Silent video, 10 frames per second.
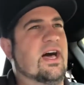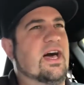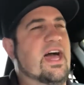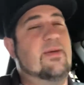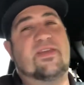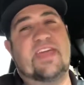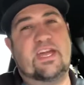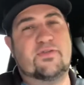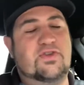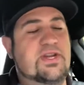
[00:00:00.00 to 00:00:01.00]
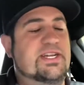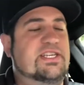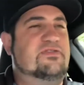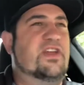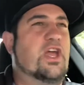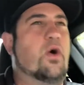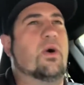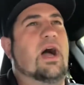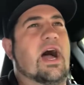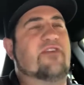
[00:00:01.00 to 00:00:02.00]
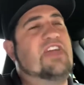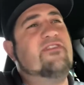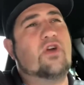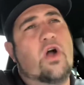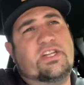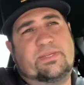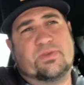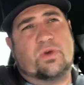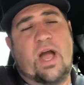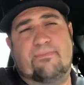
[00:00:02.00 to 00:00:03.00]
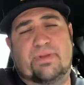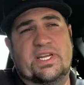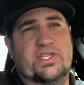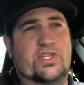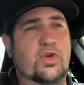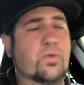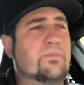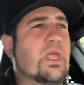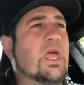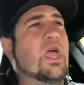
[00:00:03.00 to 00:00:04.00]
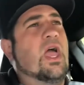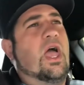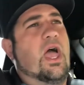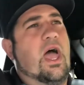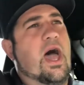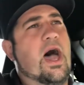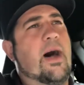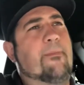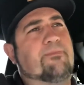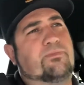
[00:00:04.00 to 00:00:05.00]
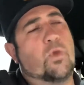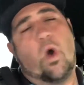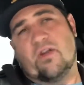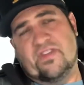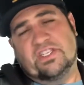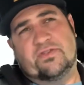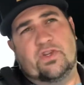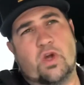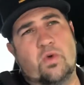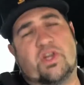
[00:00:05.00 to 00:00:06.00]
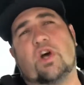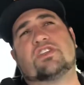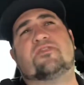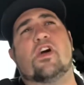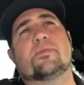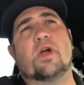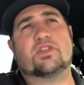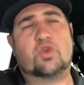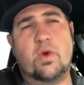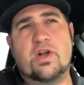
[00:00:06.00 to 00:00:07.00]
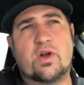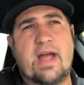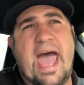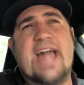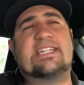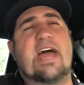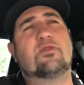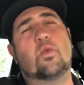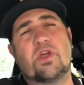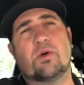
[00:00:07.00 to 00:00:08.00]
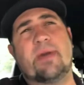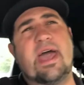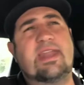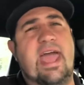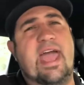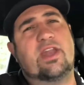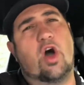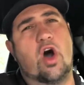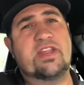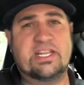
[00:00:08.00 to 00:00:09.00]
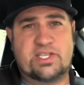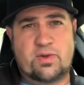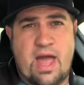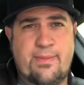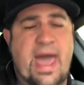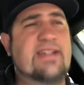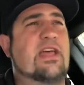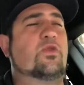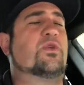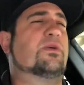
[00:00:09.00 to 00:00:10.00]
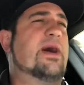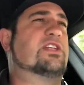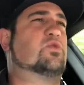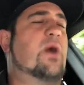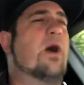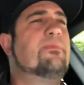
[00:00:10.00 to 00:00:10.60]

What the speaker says: Anyway, thank you for tuning into this video. If you haven't already subscribed, please do. No hard feelings if you don't. You can also follow me on Twitter @DanTheWheelman and on Instagram @DanTheWheelman as well.